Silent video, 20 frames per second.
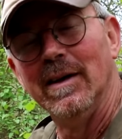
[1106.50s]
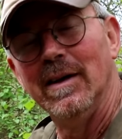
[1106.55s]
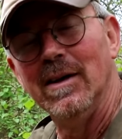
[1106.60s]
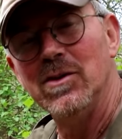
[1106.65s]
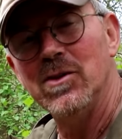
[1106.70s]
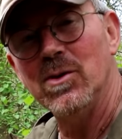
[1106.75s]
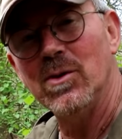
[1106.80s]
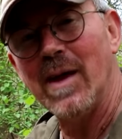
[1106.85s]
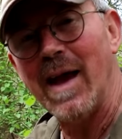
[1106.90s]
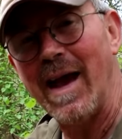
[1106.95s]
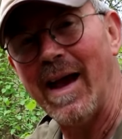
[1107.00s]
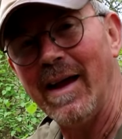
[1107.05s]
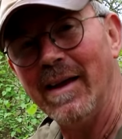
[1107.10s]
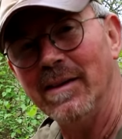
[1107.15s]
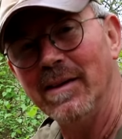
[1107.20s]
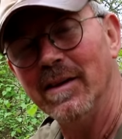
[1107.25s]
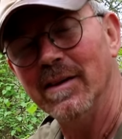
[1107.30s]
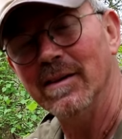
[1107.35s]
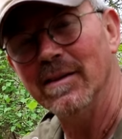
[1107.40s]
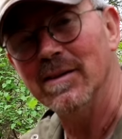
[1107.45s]
is you
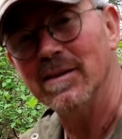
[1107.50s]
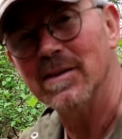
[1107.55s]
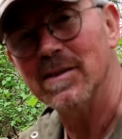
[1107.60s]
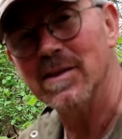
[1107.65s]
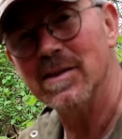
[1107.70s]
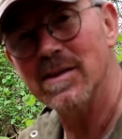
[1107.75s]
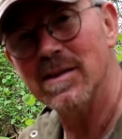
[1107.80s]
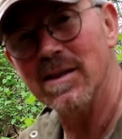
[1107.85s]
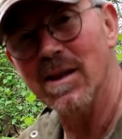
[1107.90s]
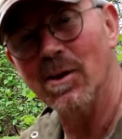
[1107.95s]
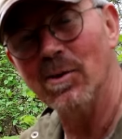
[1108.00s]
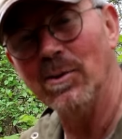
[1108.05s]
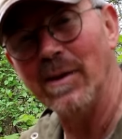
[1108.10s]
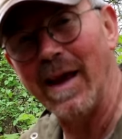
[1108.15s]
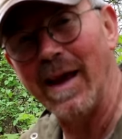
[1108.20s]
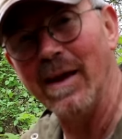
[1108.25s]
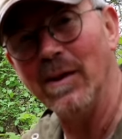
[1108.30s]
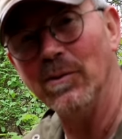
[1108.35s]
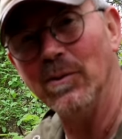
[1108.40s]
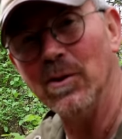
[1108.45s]
can slow
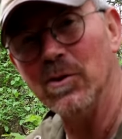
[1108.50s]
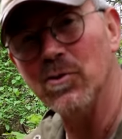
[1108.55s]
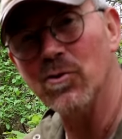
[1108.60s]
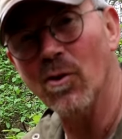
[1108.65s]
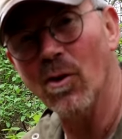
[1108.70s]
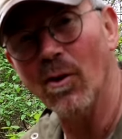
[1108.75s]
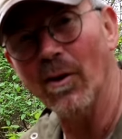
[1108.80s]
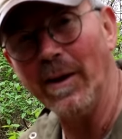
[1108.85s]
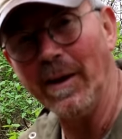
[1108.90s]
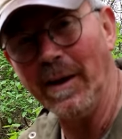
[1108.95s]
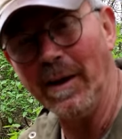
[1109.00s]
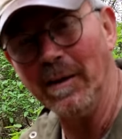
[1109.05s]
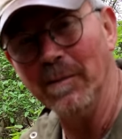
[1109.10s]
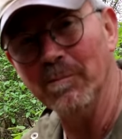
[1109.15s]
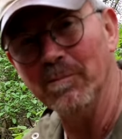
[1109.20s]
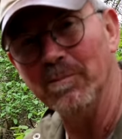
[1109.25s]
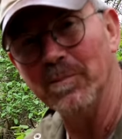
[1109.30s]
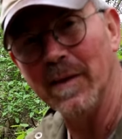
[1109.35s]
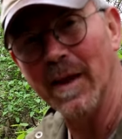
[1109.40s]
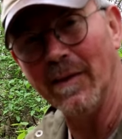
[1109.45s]
down the drying,
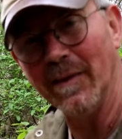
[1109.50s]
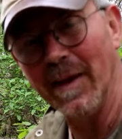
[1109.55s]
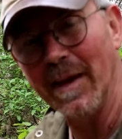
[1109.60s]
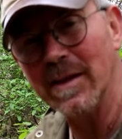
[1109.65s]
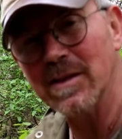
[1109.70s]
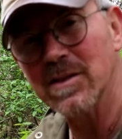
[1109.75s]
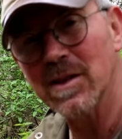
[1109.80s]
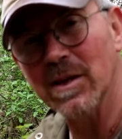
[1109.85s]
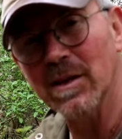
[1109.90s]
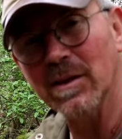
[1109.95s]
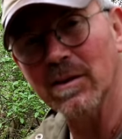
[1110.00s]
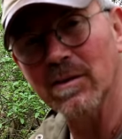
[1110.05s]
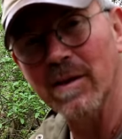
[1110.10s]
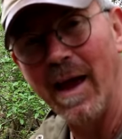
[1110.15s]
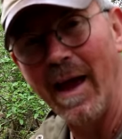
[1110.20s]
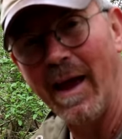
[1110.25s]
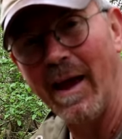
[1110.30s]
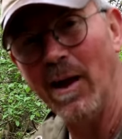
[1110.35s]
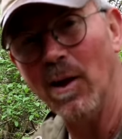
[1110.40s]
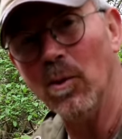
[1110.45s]
and that's going to
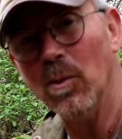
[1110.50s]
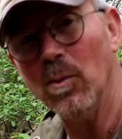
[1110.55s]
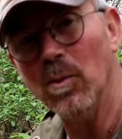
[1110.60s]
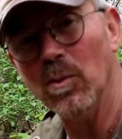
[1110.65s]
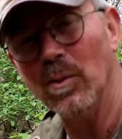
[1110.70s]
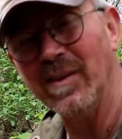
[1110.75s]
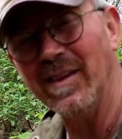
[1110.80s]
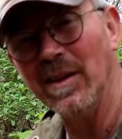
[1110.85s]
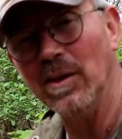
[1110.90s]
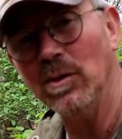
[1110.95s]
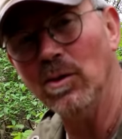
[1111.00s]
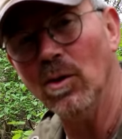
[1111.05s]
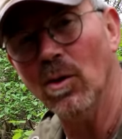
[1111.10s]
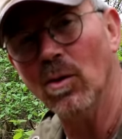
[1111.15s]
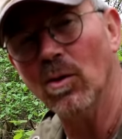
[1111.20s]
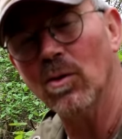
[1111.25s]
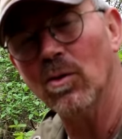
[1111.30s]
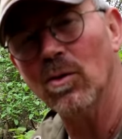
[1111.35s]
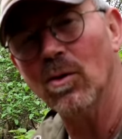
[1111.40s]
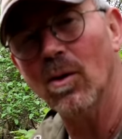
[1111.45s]
help with it
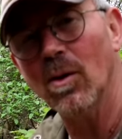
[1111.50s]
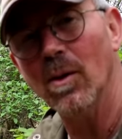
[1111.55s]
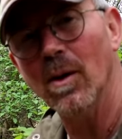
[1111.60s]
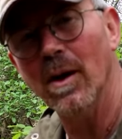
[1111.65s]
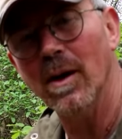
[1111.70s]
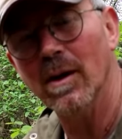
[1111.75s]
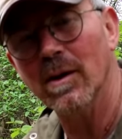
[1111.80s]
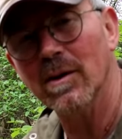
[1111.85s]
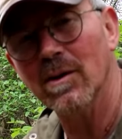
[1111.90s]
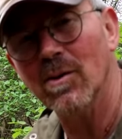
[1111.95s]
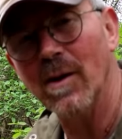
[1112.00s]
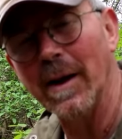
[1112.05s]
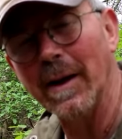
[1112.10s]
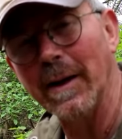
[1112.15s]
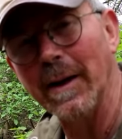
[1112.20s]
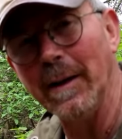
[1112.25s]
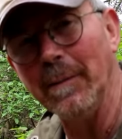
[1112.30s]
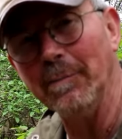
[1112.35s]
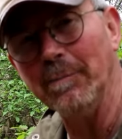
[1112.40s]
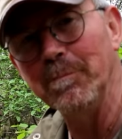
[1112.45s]
not
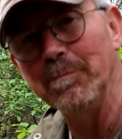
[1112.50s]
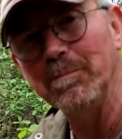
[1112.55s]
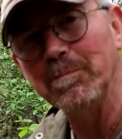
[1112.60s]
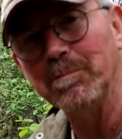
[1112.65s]
cracking.